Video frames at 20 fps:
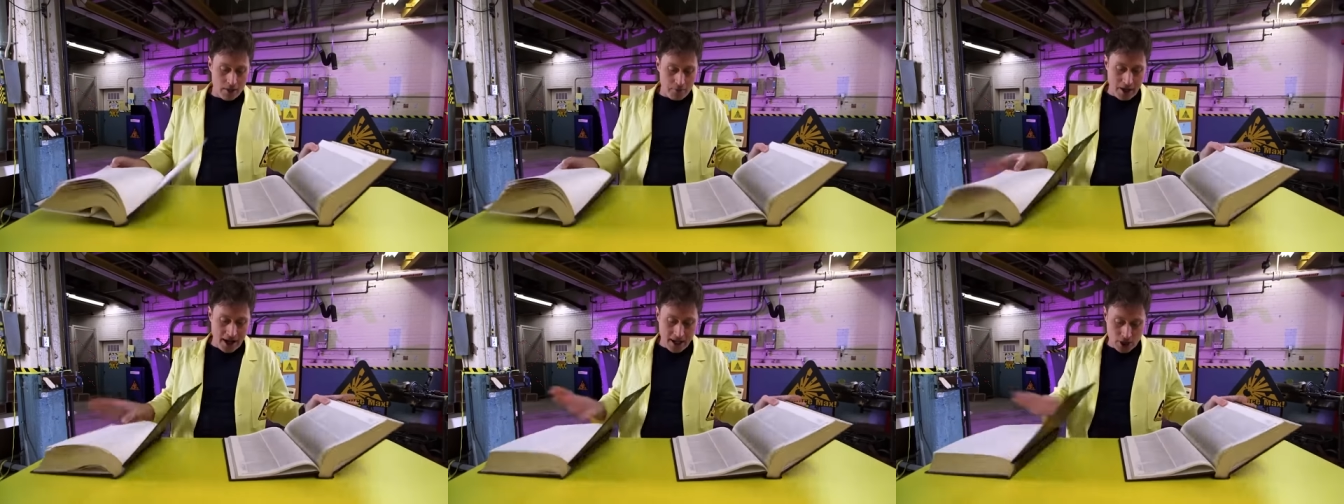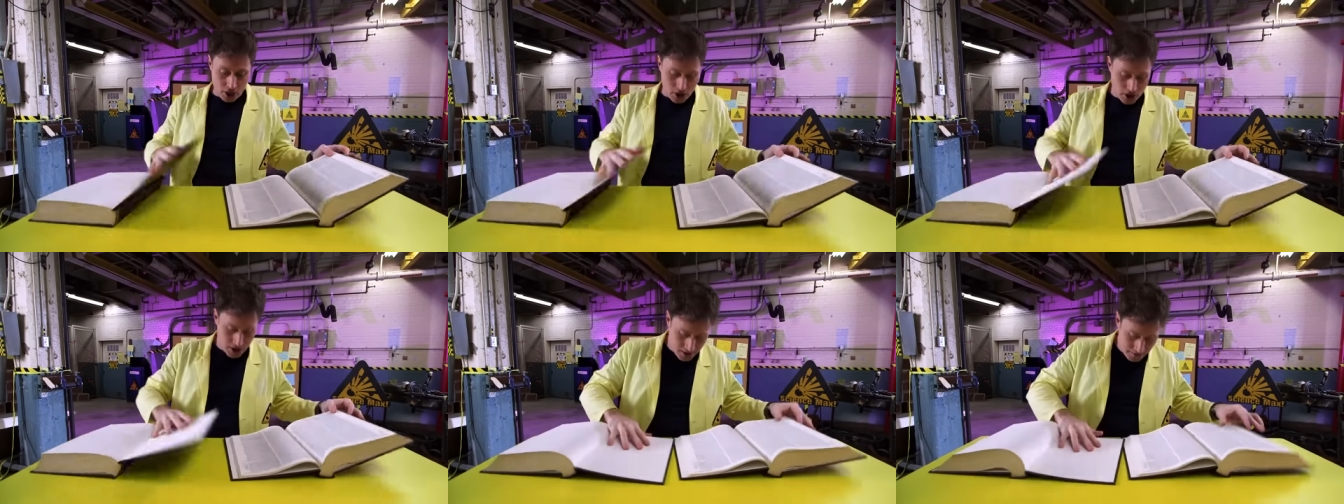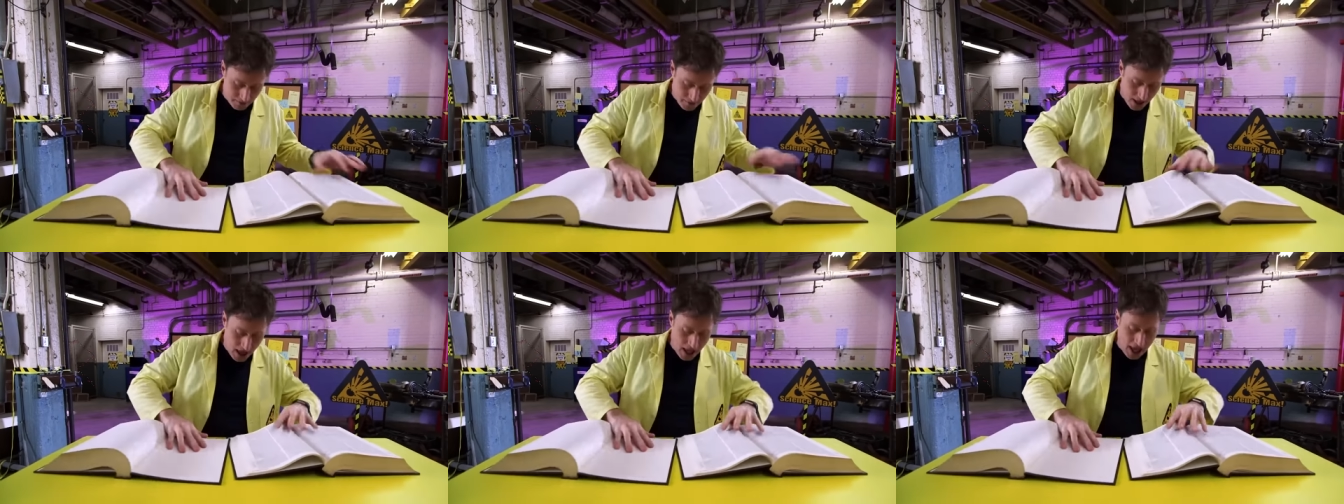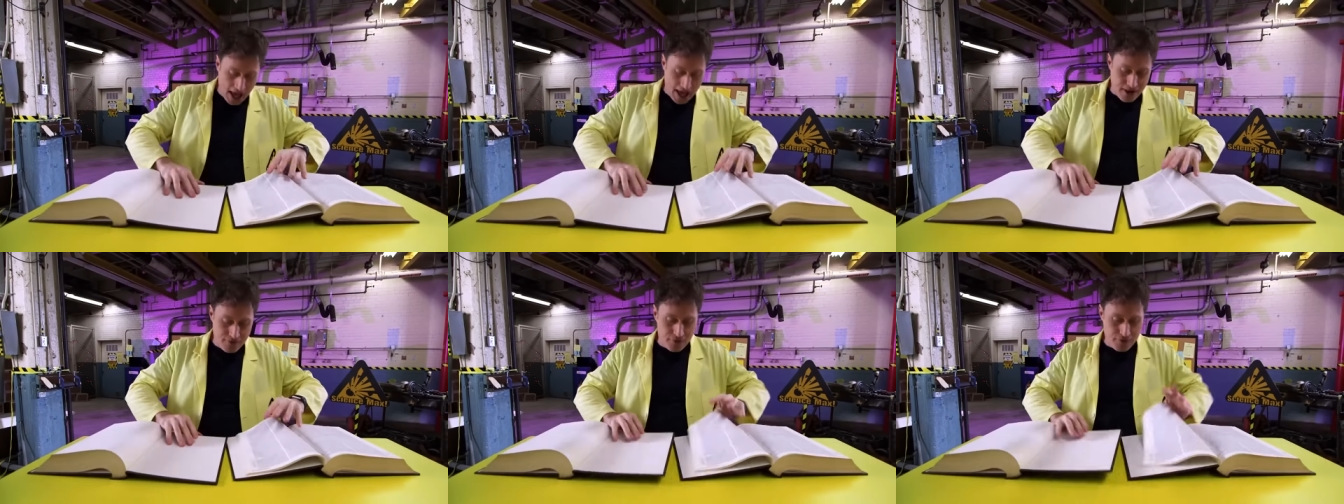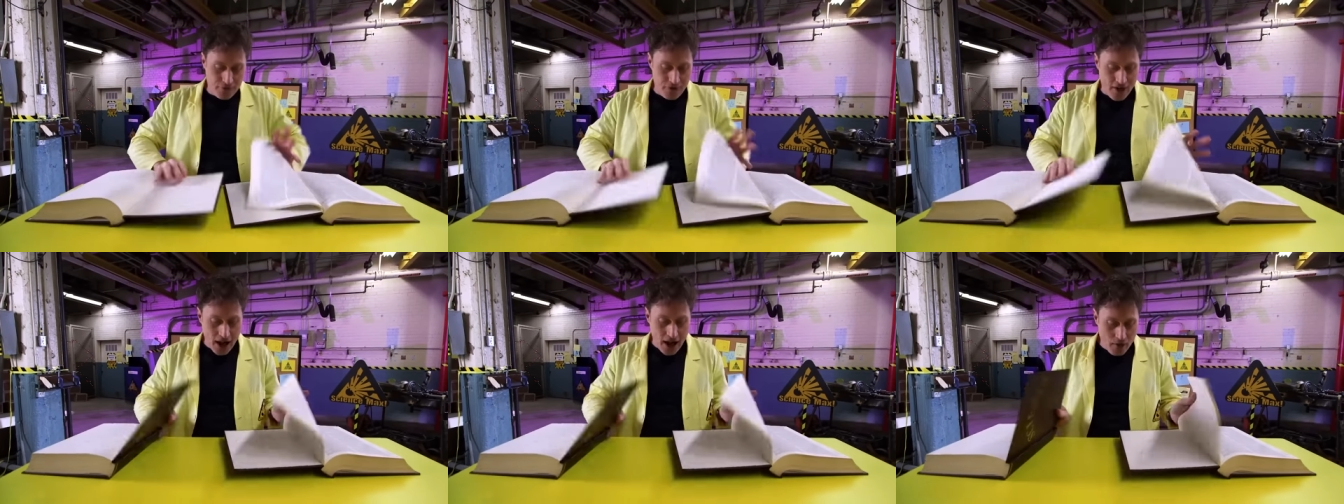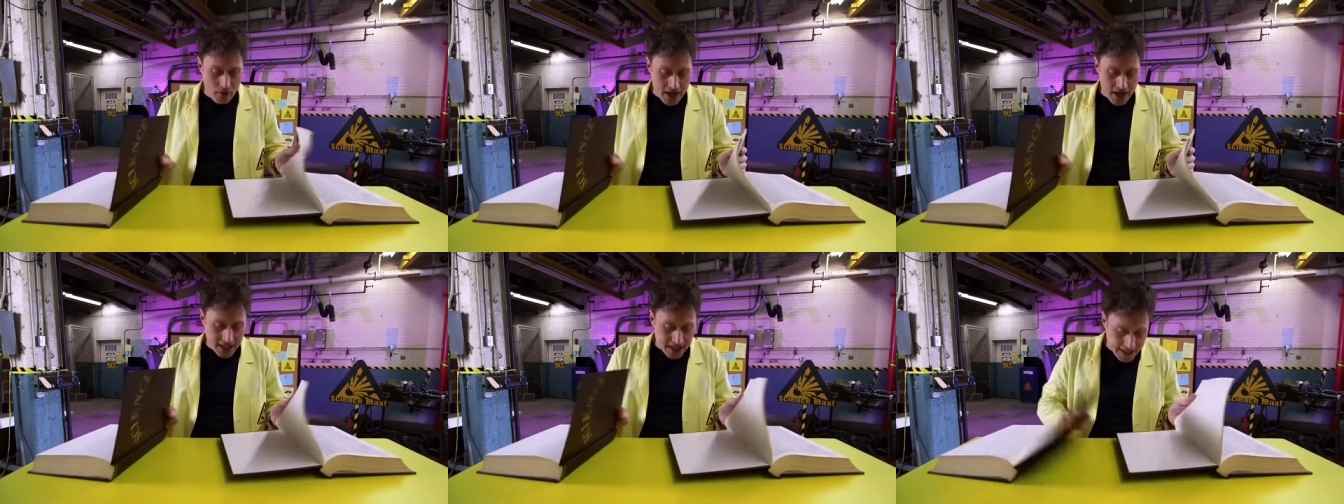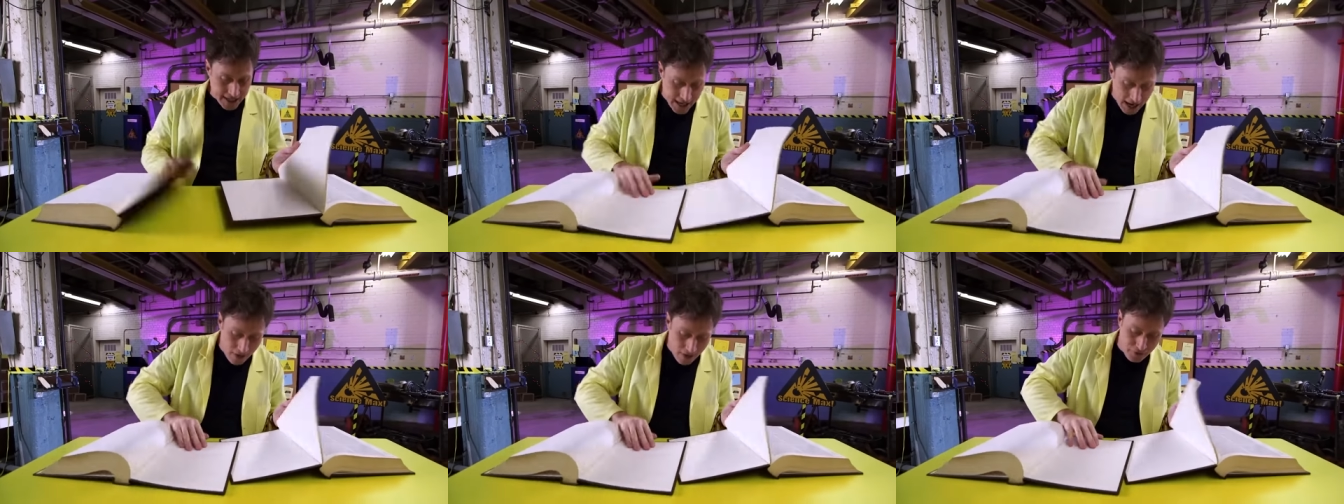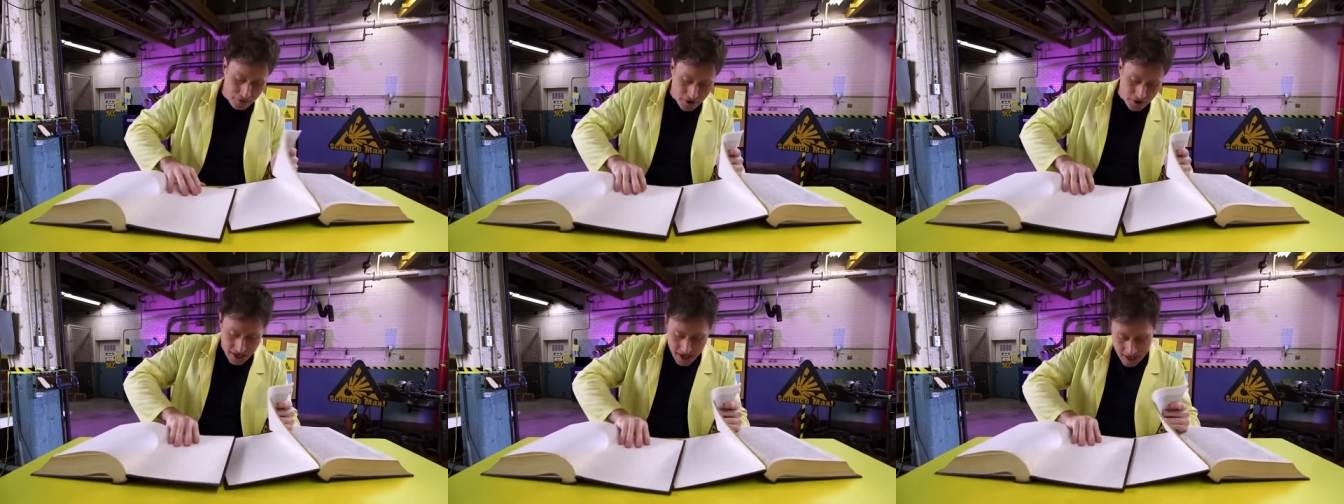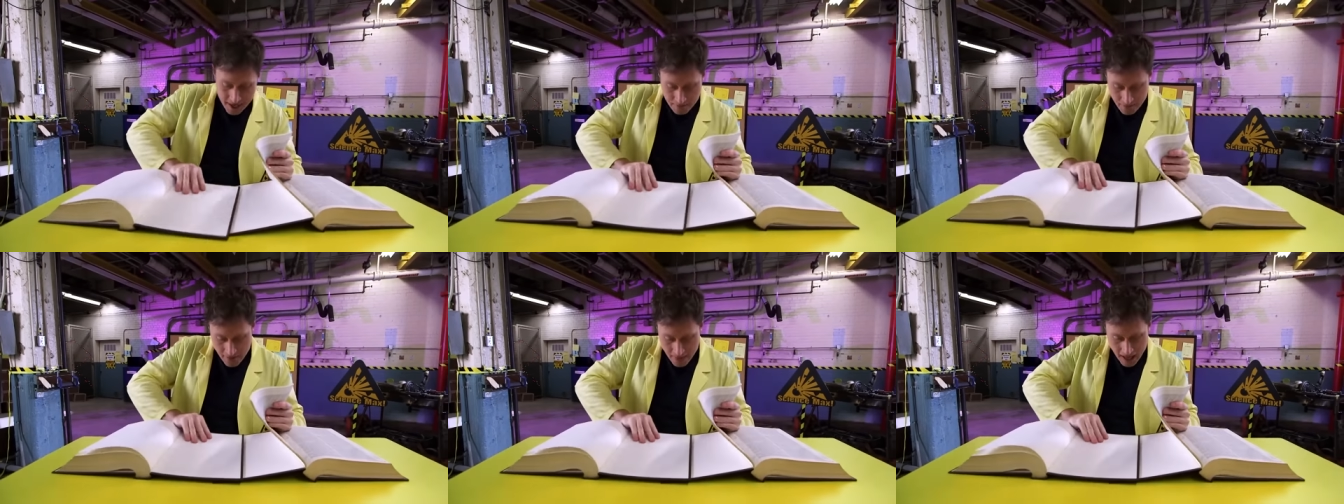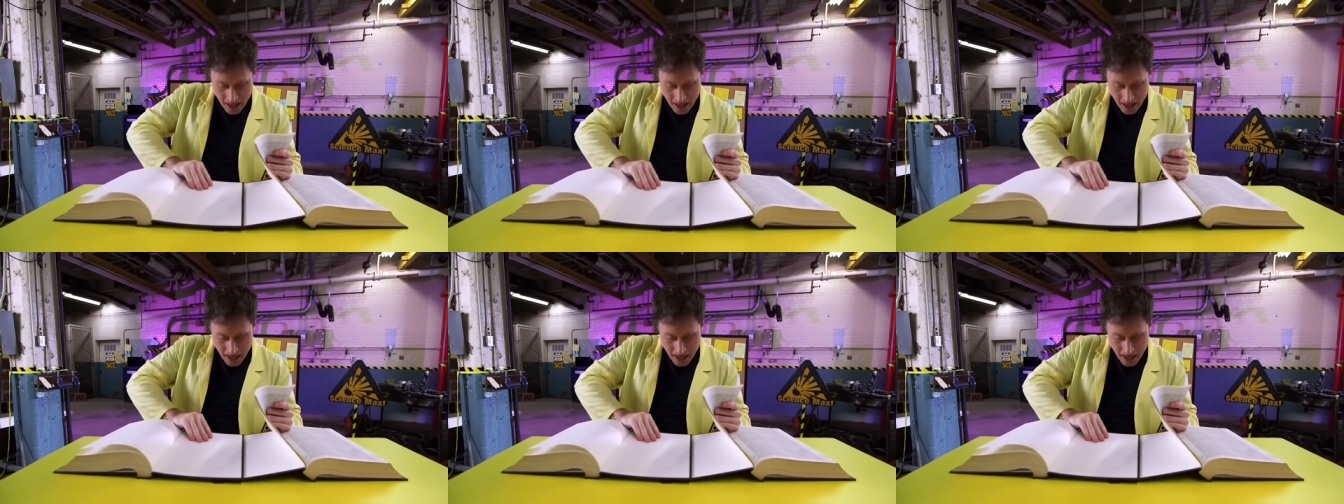of pages and very carefully